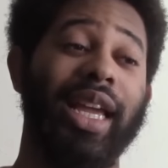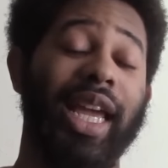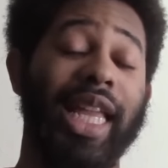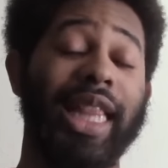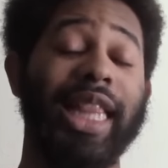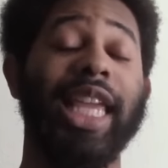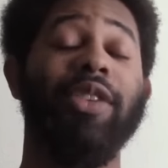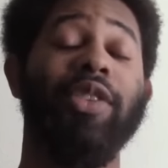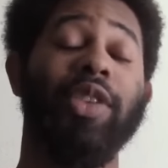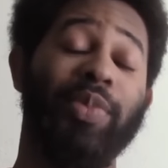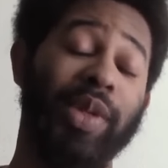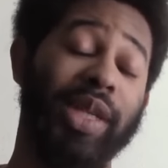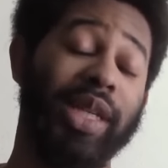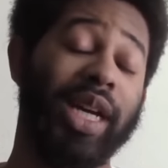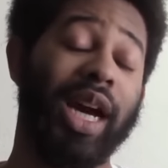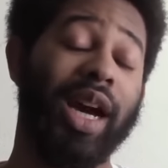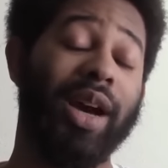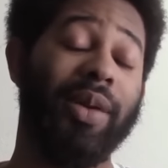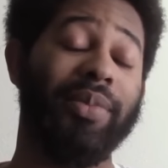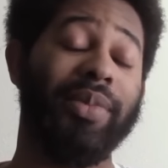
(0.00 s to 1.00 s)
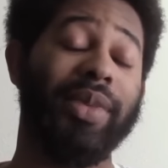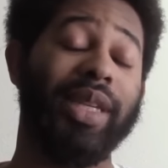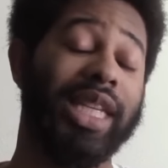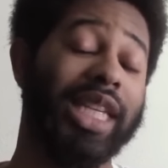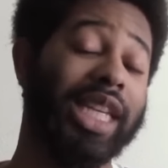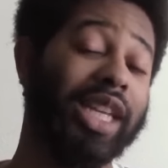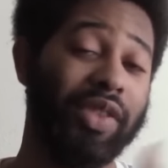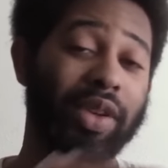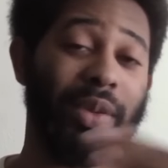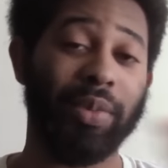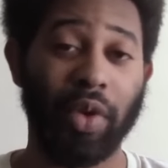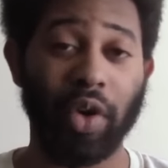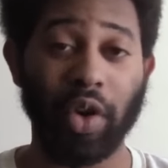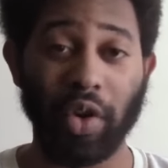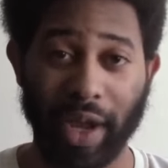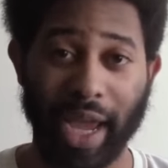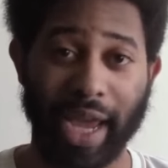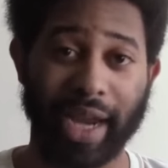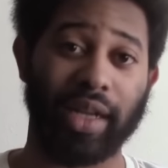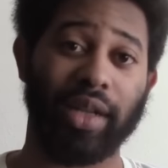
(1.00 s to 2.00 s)
And they would become even more
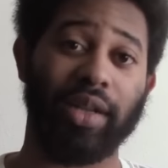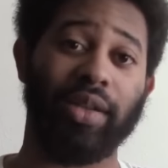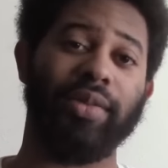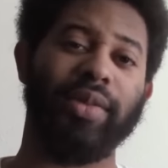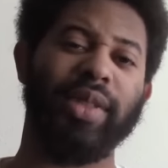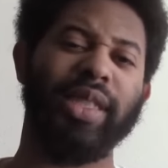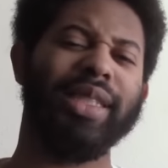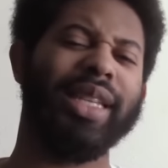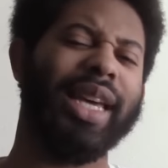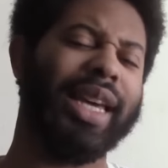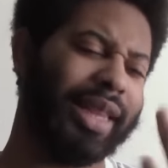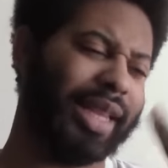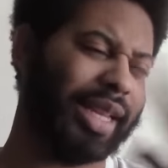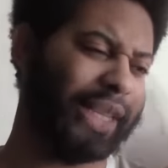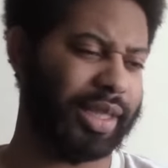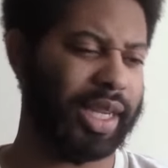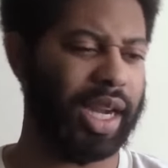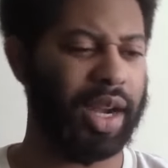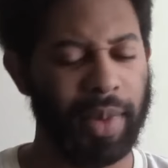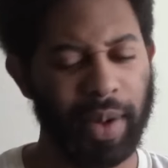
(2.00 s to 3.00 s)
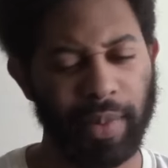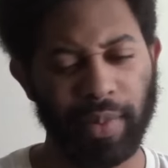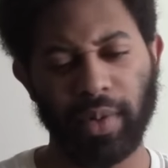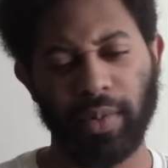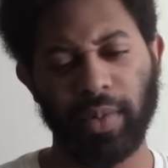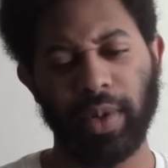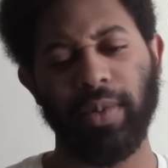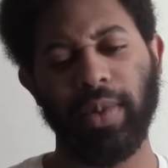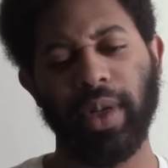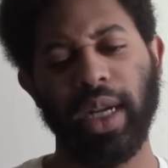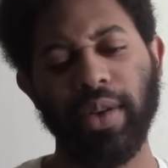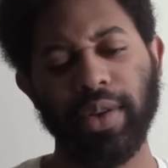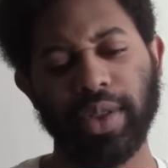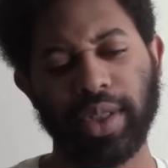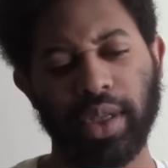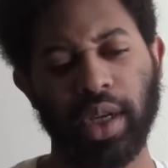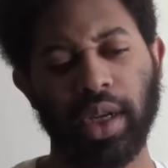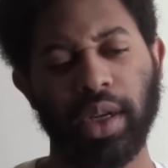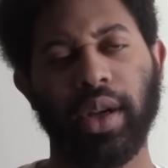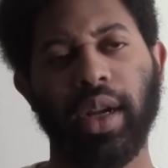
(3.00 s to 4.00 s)
radical. It's like this. I remember when I
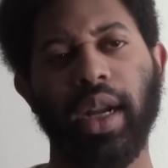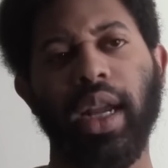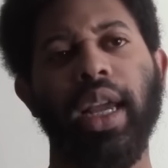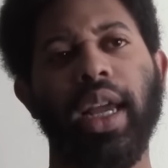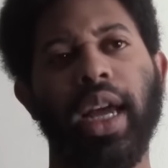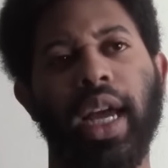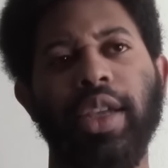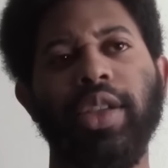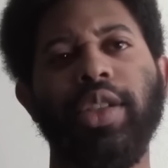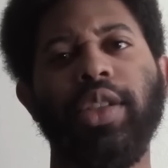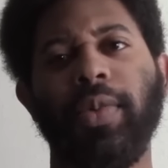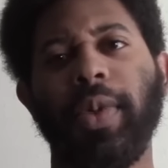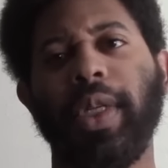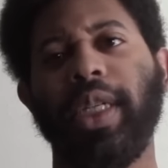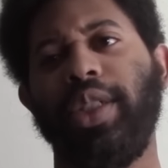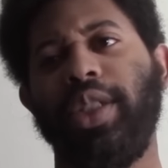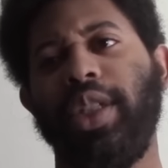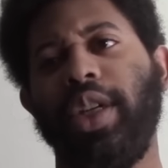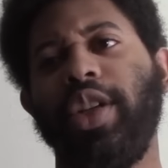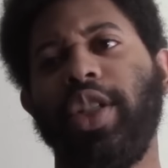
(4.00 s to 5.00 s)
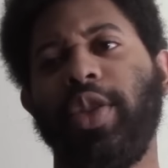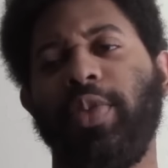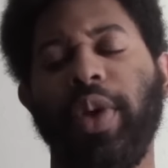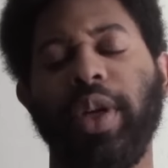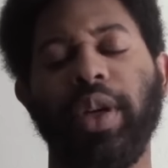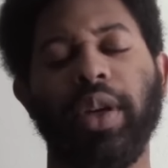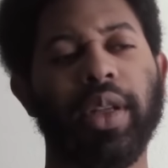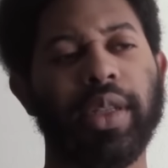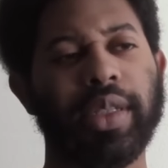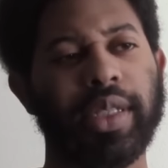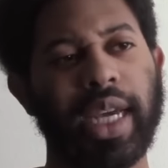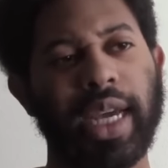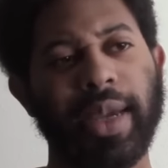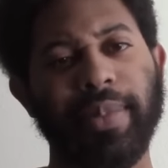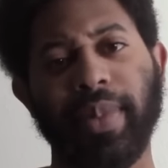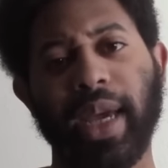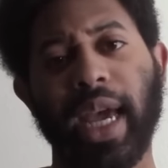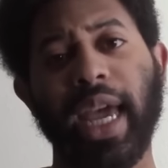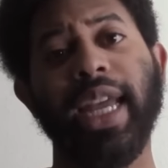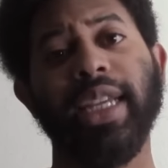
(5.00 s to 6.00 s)
was younger, I used to watch Jerry Springer all the
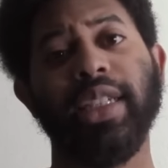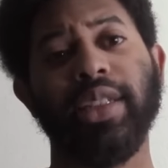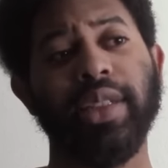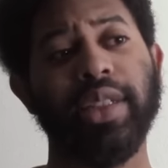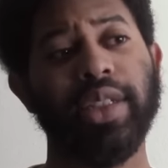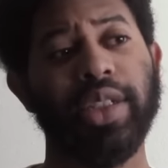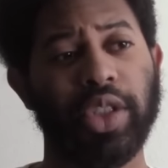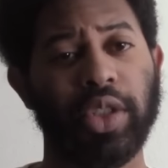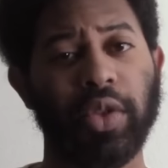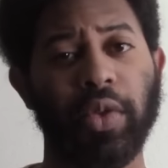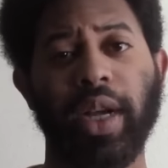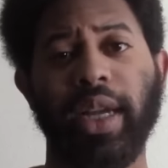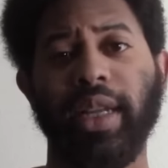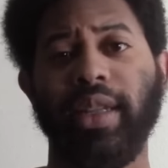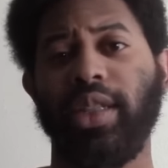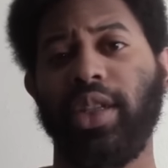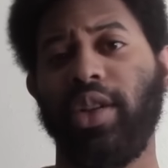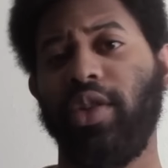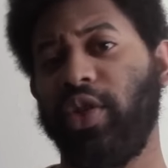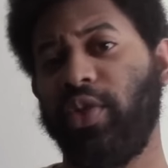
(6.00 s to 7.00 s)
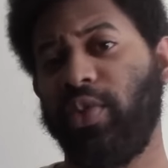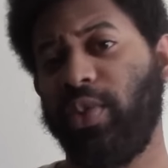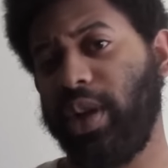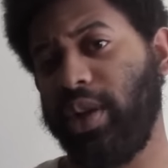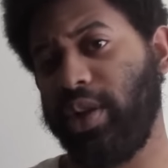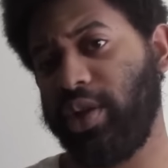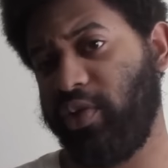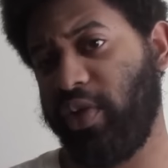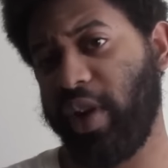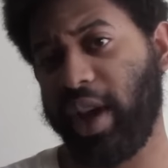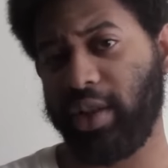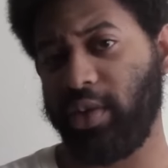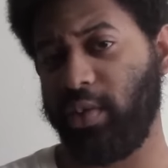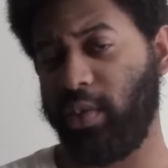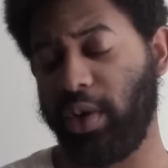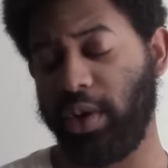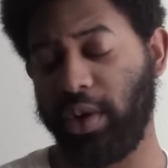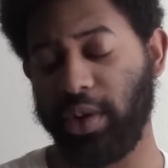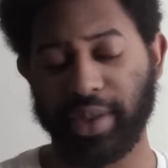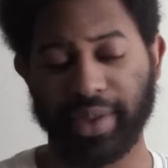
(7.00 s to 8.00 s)
time. I actually enjoyed Jerry Springer's final
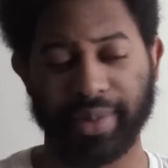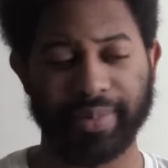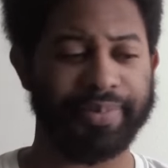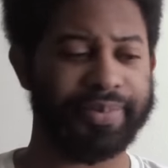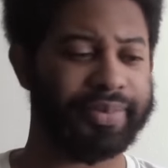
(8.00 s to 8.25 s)
words.